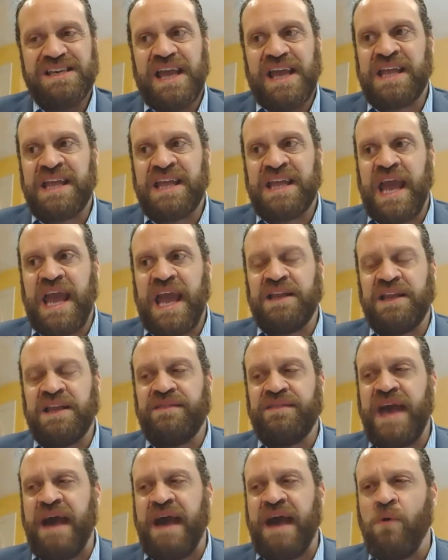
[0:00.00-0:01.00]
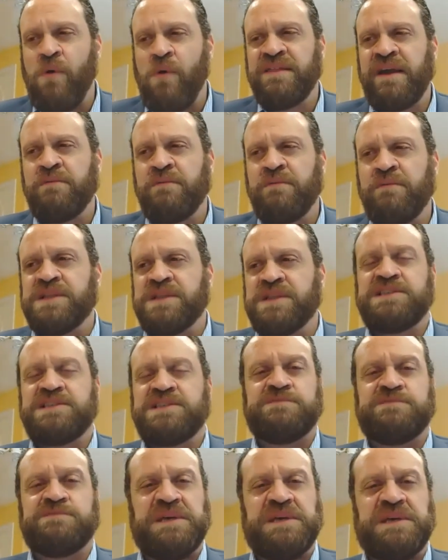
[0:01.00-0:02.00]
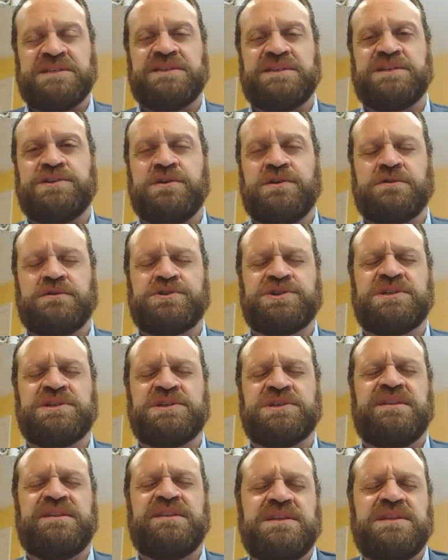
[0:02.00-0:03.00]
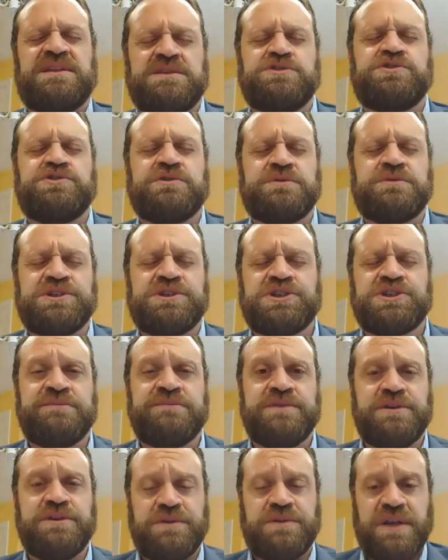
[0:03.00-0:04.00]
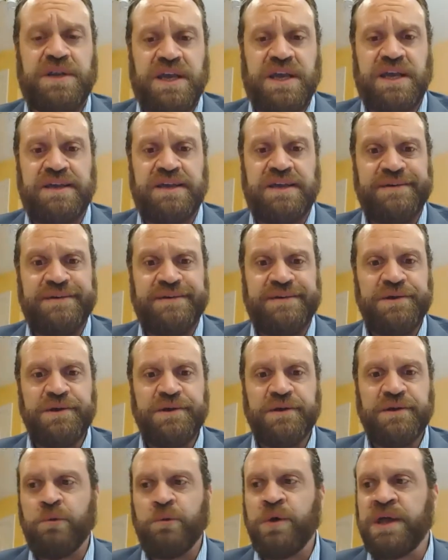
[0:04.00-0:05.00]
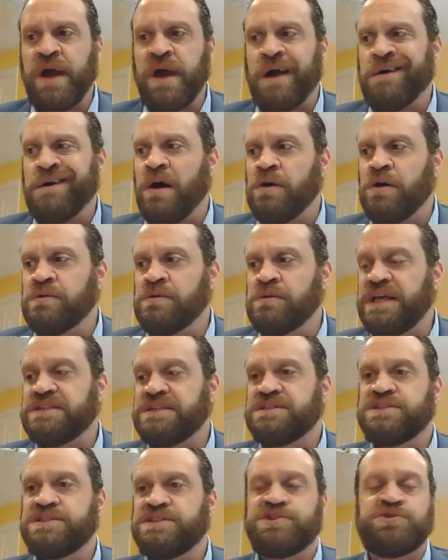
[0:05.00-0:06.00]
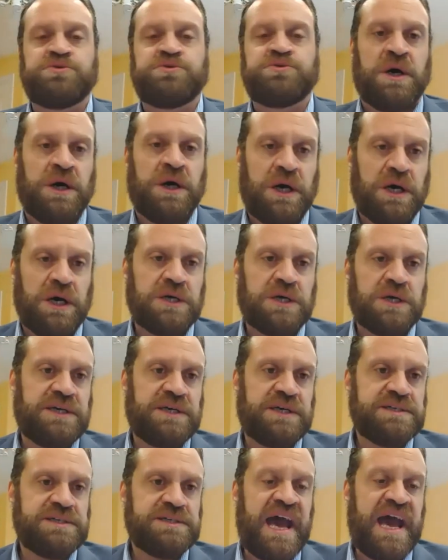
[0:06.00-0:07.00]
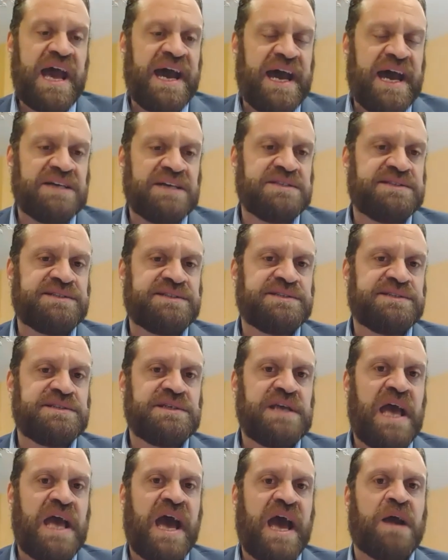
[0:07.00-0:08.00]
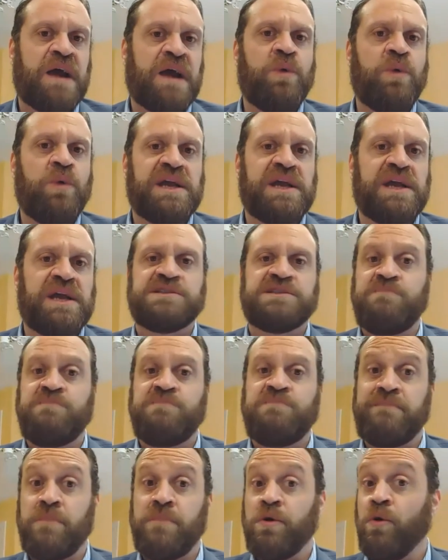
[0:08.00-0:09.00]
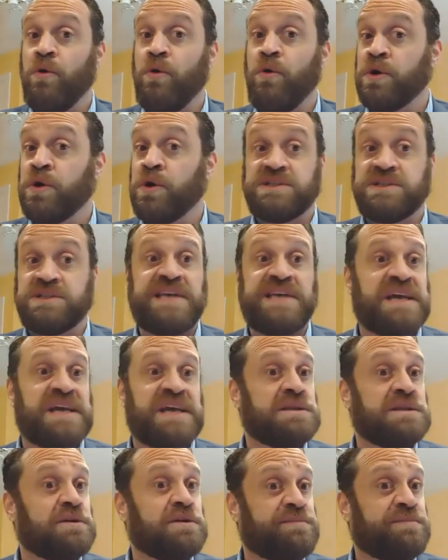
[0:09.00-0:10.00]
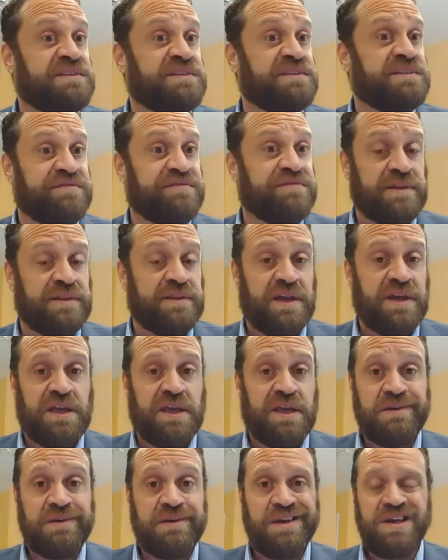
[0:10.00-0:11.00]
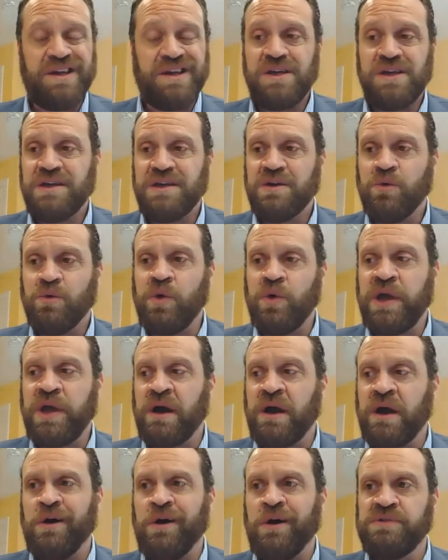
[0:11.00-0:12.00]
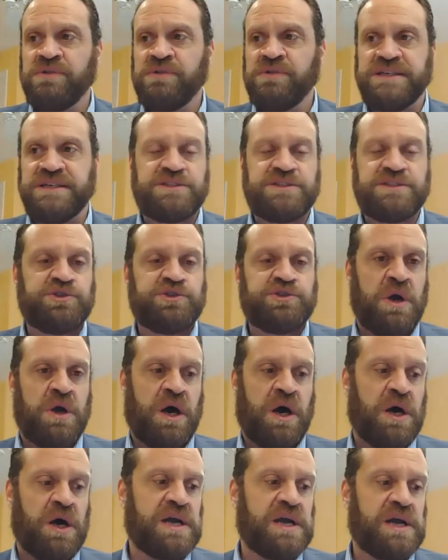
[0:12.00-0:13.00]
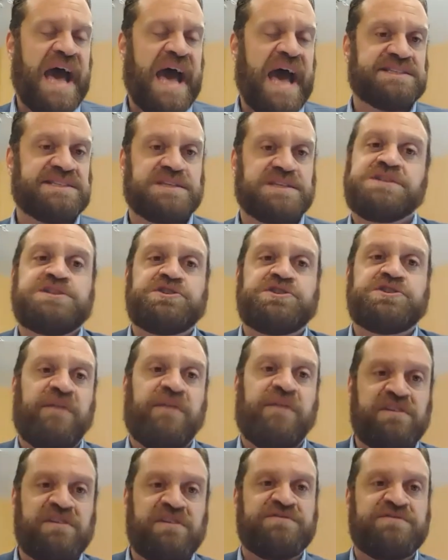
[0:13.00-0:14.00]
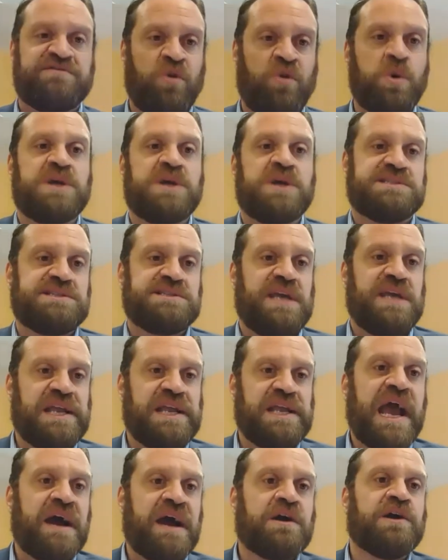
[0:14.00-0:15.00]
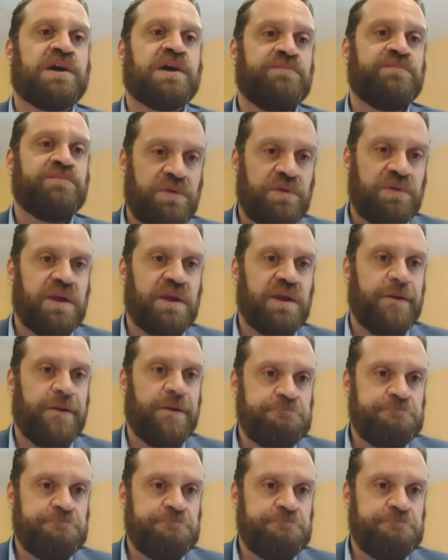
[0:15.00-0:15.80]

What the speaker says: And in that way, they really speak to the notion that in the Jewish community, we are only as strong as our weakest member. Or to say it a little bit differently, we are only as strong as the softest voice in our community.